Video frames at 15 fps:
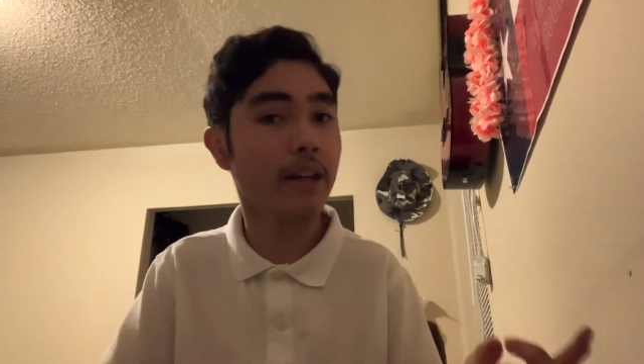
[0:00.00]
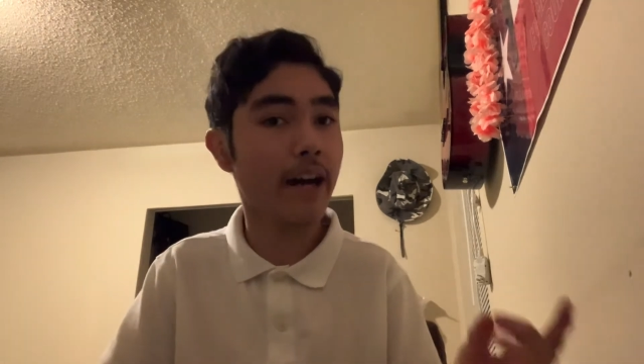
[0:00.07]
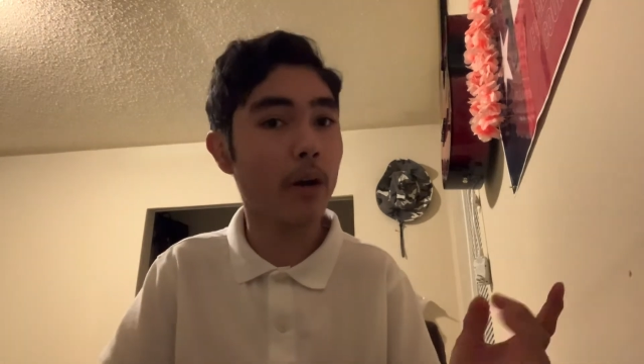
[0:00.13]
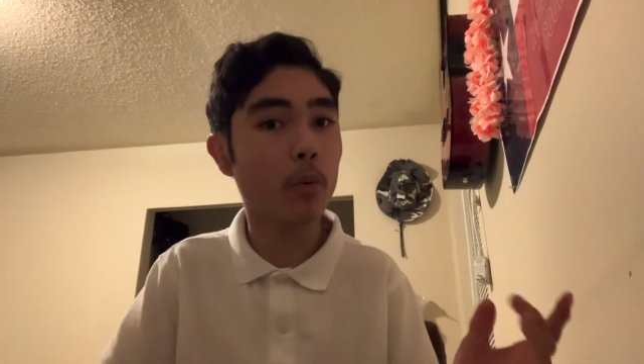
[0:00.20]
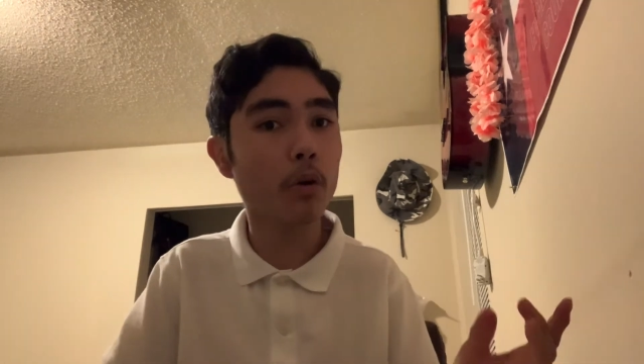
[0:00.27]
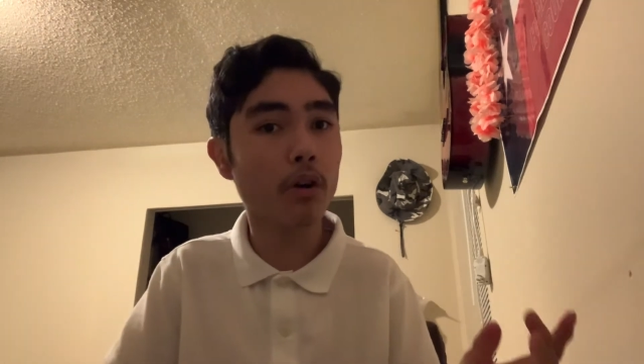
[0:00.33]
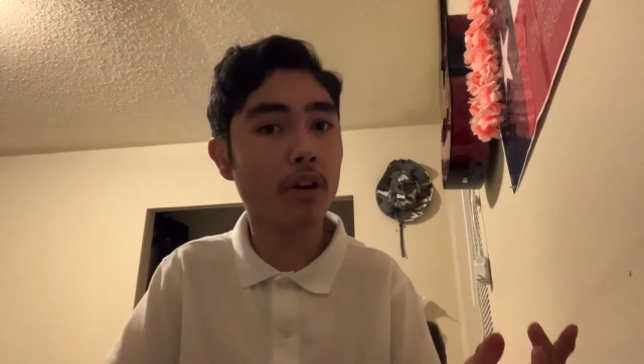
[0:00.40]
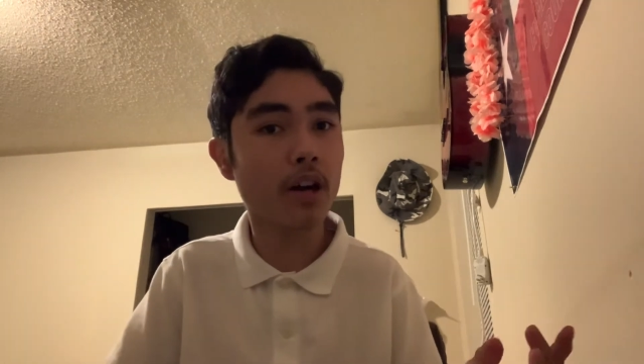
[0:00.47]
I
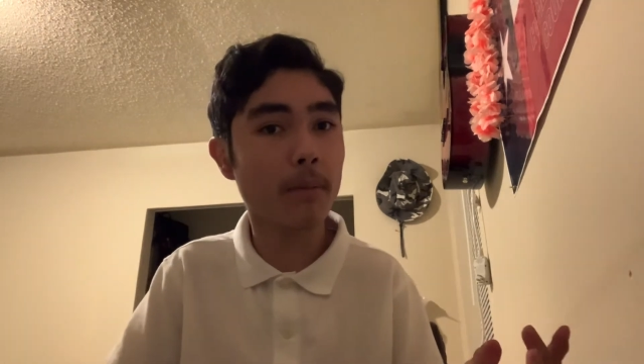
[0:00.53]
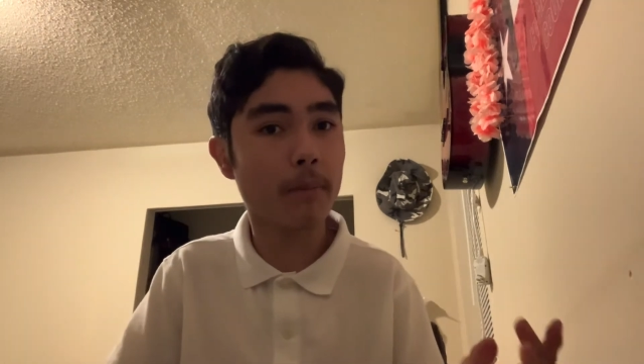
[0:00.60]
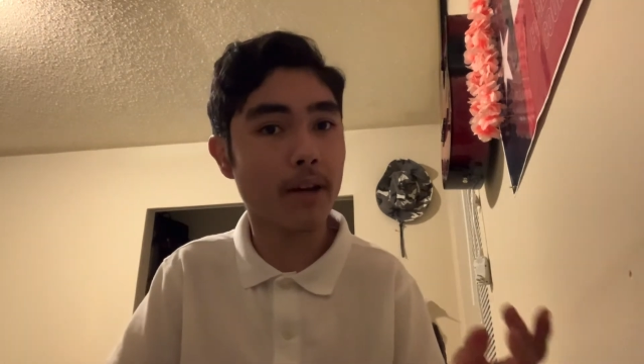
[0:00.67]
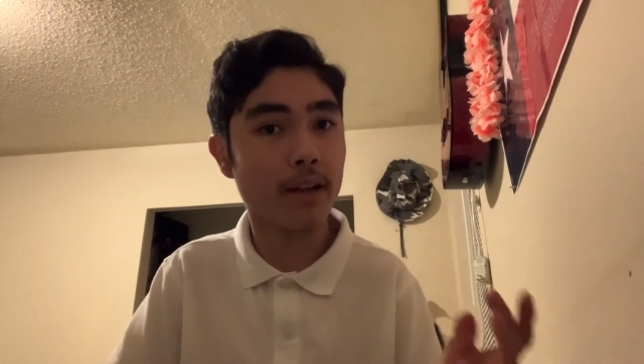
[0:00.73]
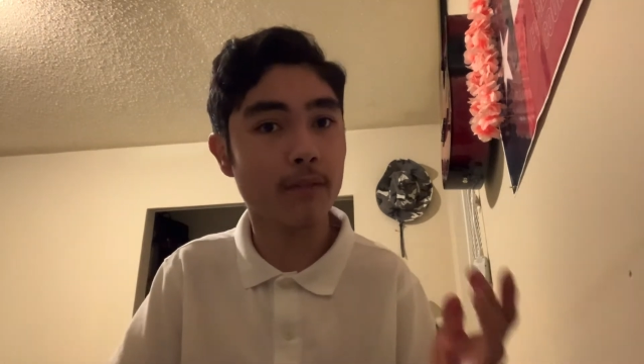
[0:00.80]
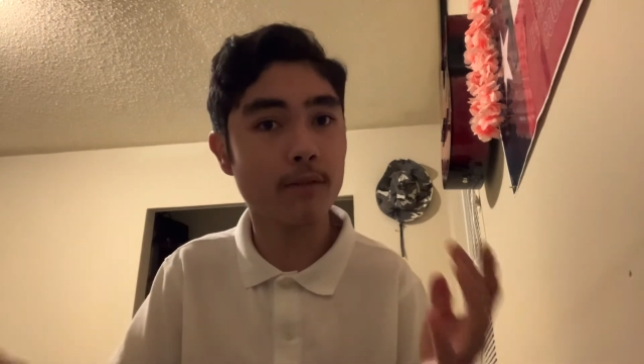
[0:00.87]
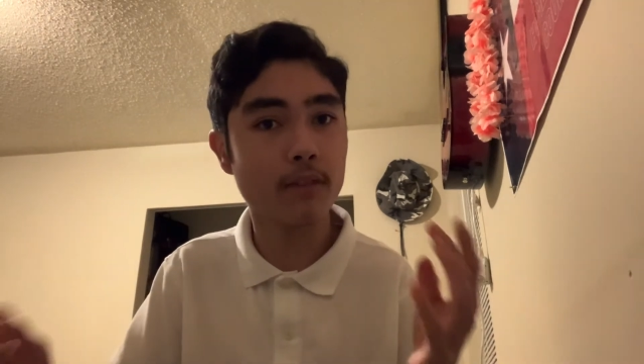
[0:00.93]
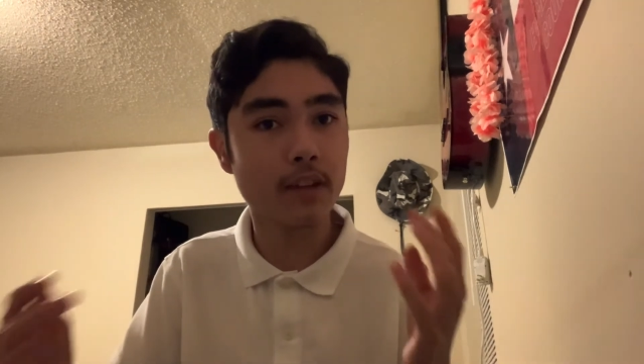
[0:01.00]
woke up
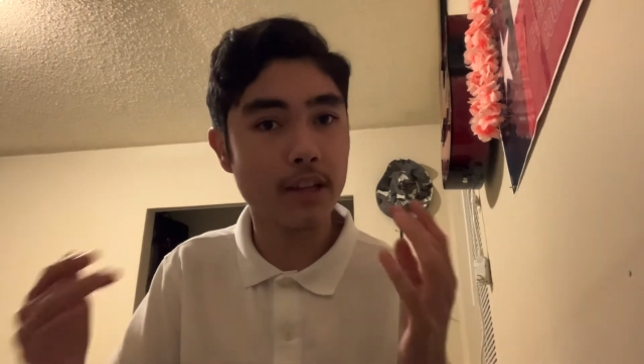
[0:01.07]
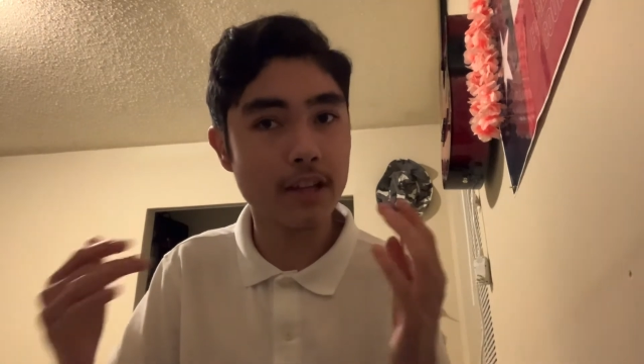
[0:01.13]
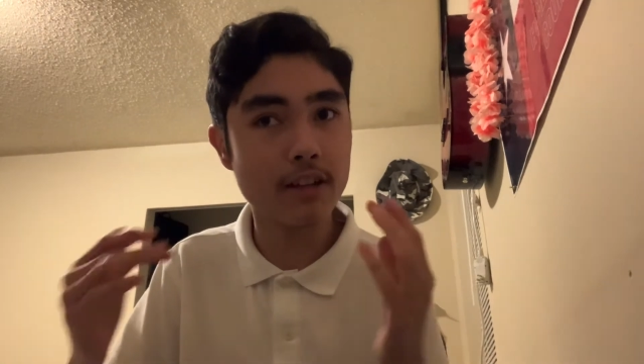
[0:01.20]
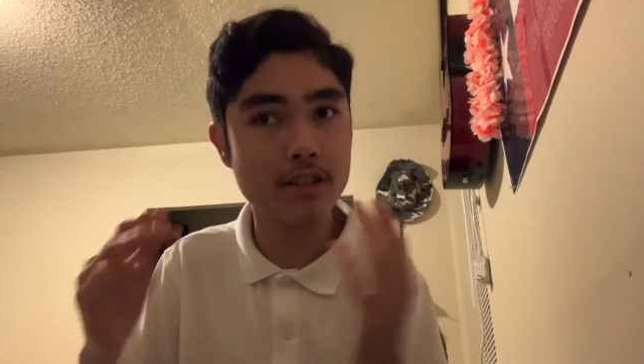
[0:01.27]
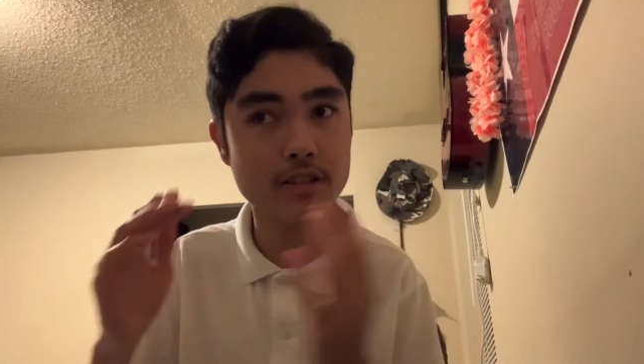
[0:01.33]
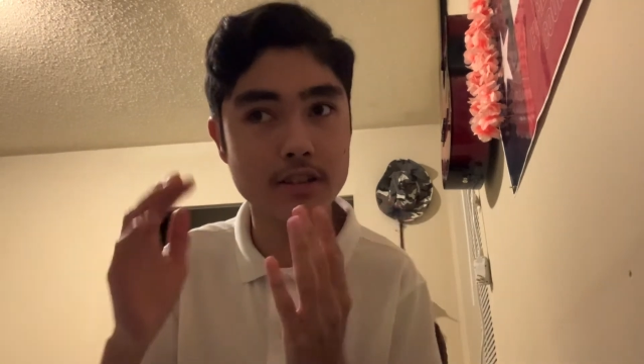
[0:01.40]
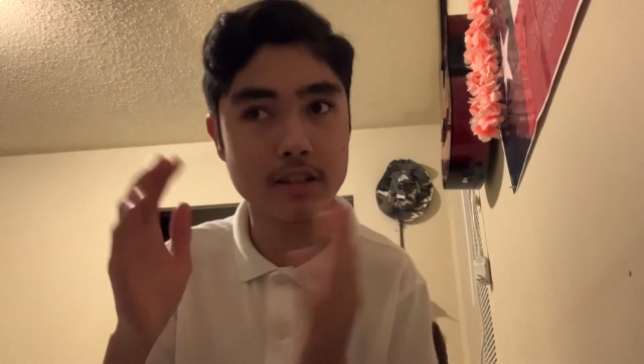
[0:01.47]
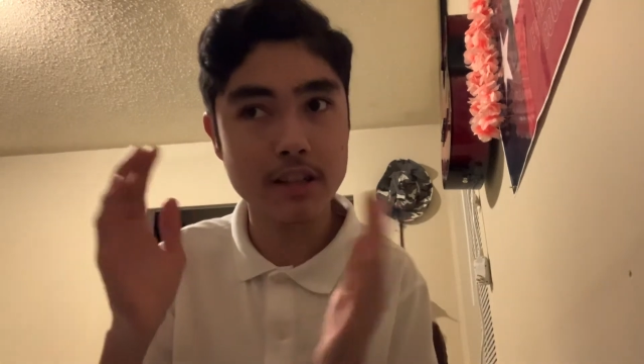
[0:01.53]
at
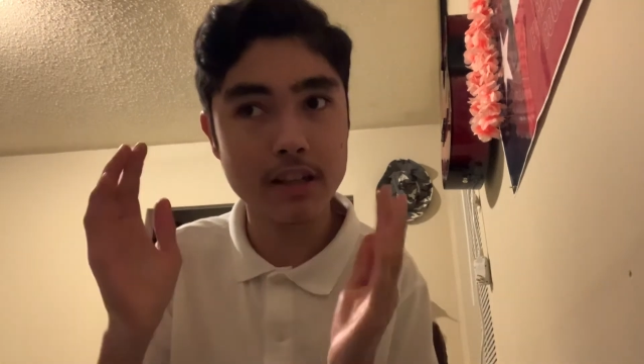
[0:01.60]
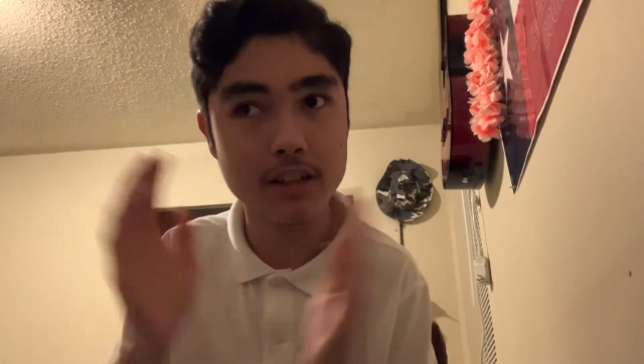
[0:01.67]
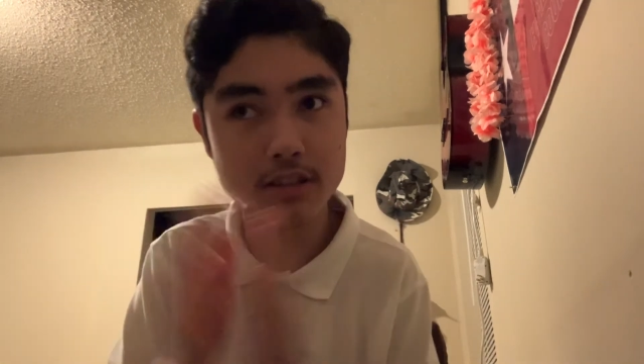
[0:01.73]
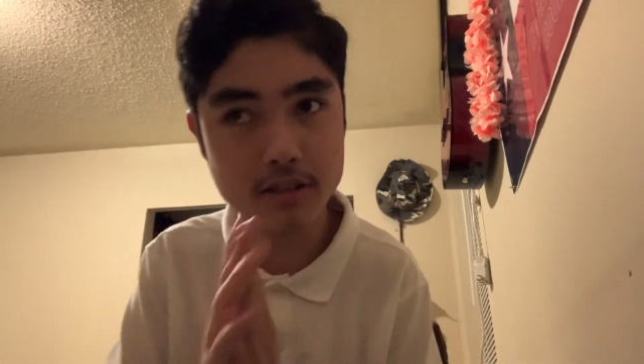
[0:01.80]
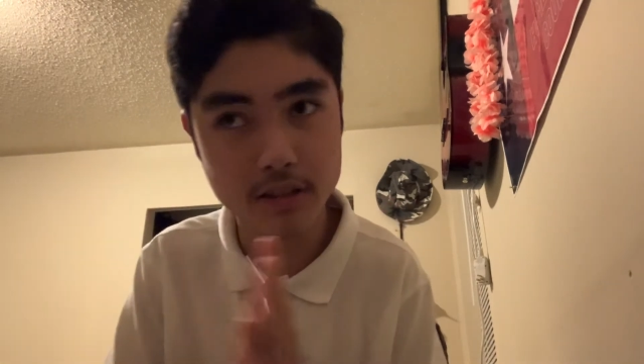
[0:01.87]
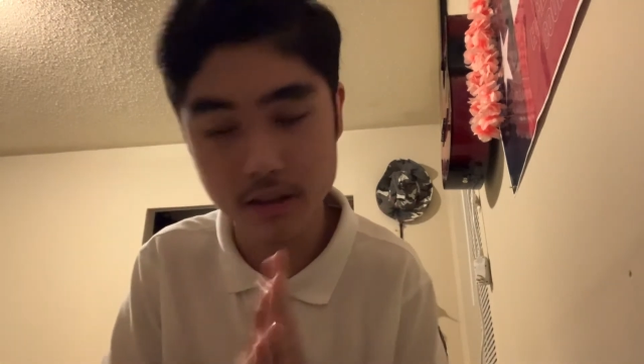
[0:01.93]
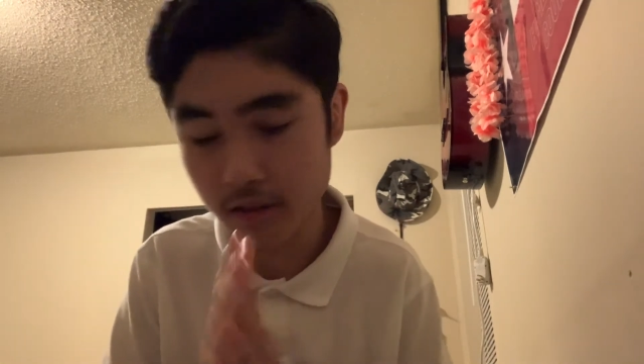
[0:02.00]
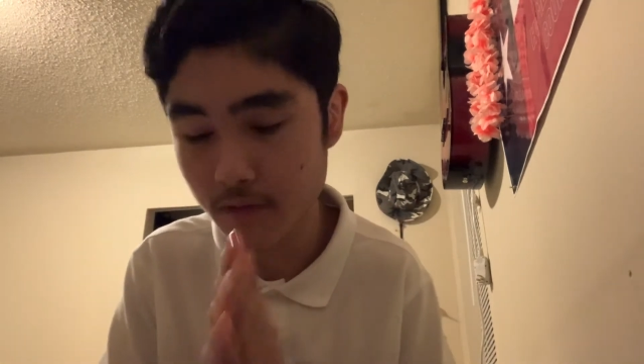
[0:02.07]
here's
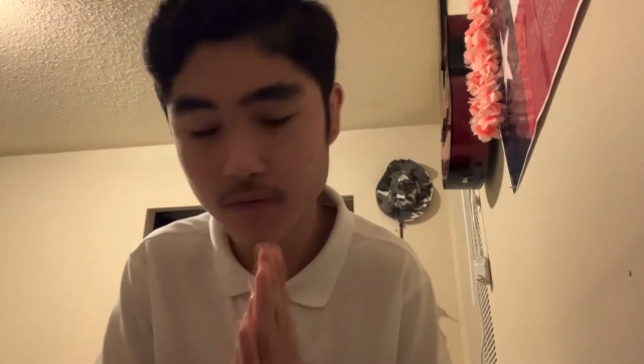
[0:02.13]
the